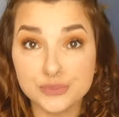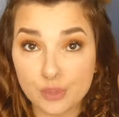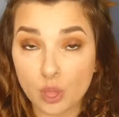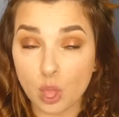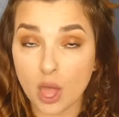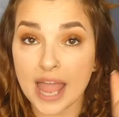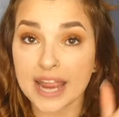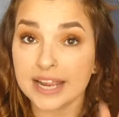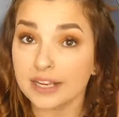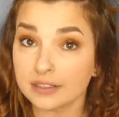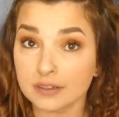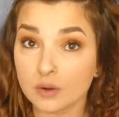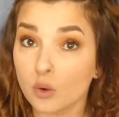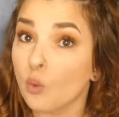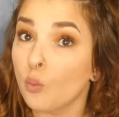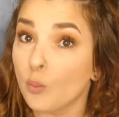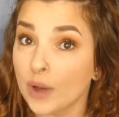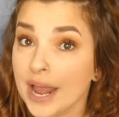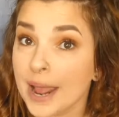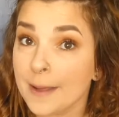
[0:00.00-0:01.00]
Like
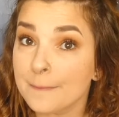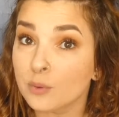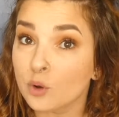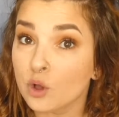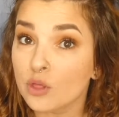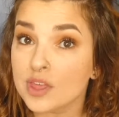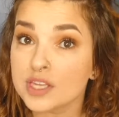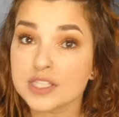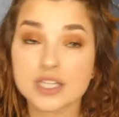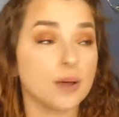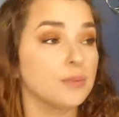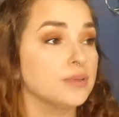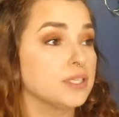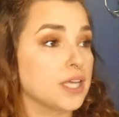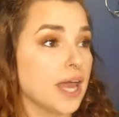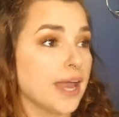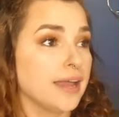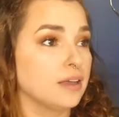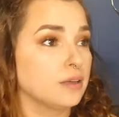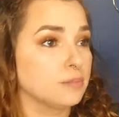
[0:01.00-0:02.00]
when I brought this I was
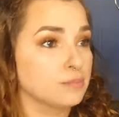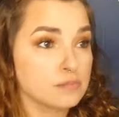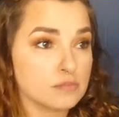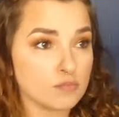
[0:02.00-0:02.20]
like,